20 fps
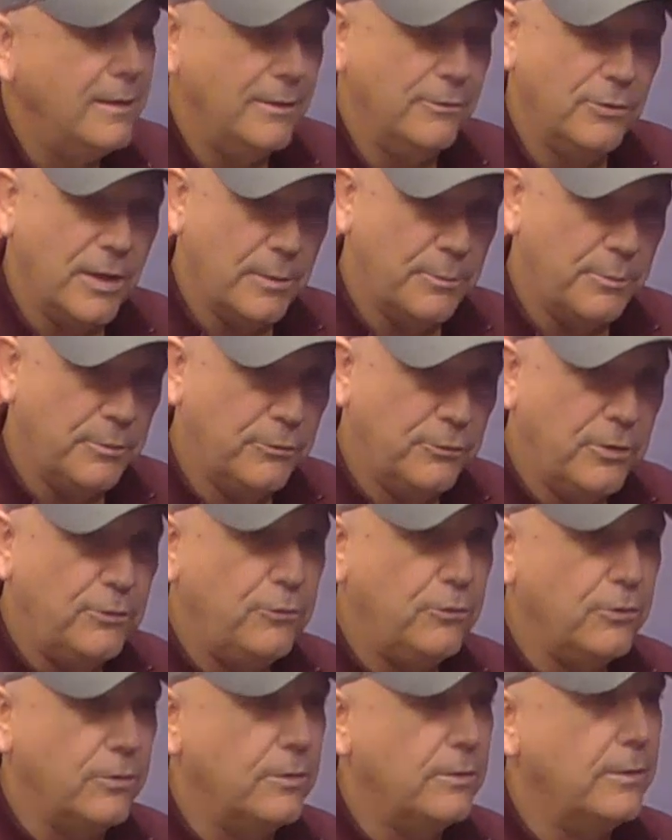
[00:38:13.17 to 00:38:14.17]
he's got a
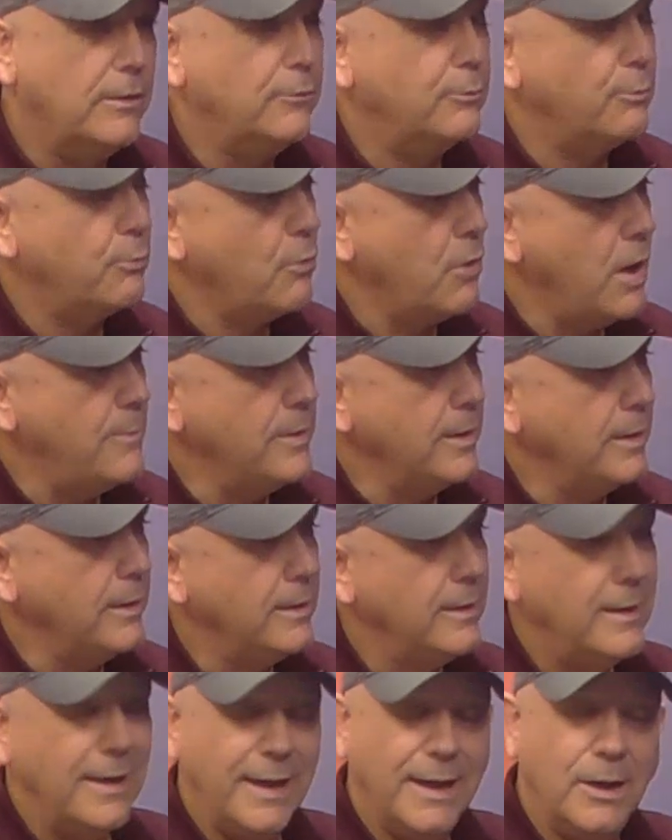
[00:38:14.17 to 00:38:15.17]
position he's
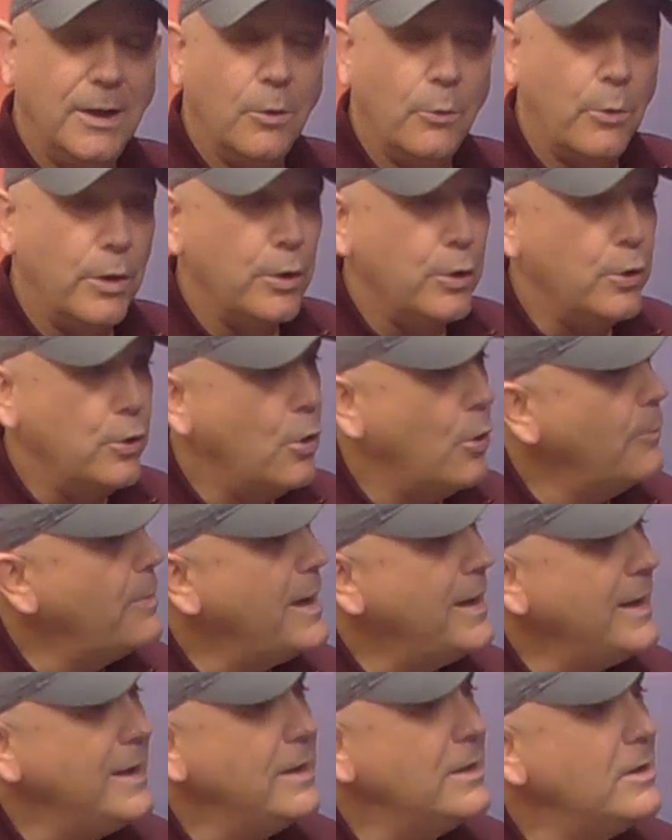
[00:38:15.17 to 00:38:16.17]
prominent he don't want
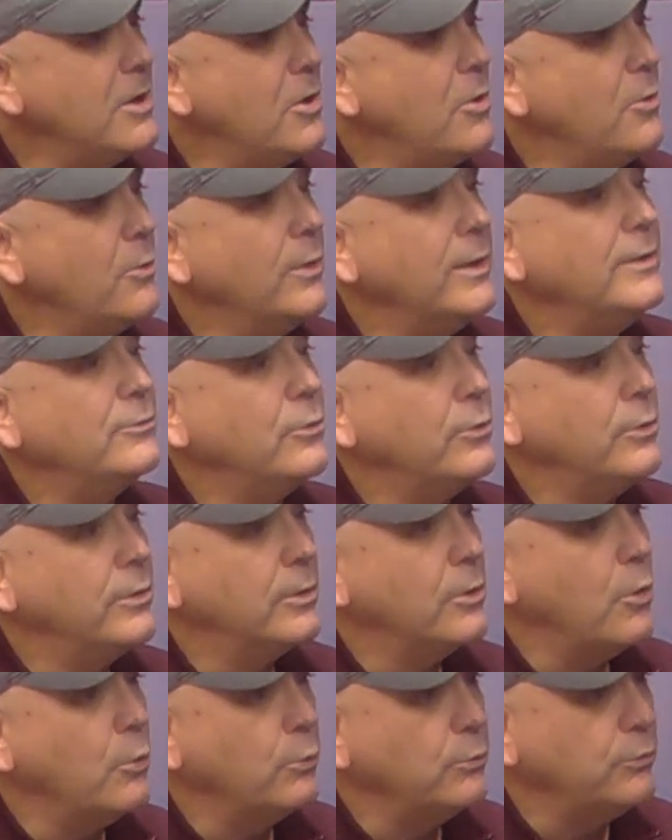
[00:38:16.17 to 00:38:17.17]
nobody to know he's going
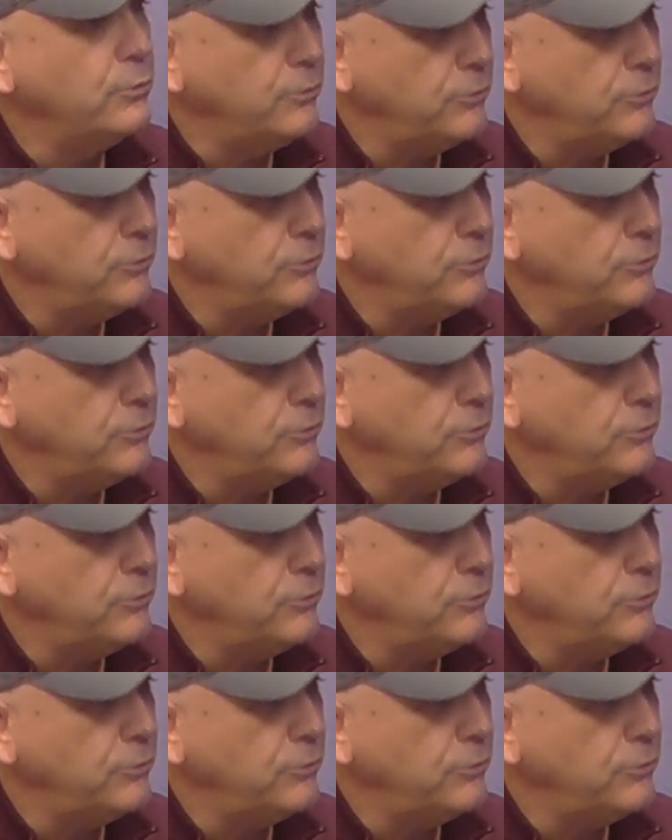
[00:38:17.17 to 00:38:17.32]
to go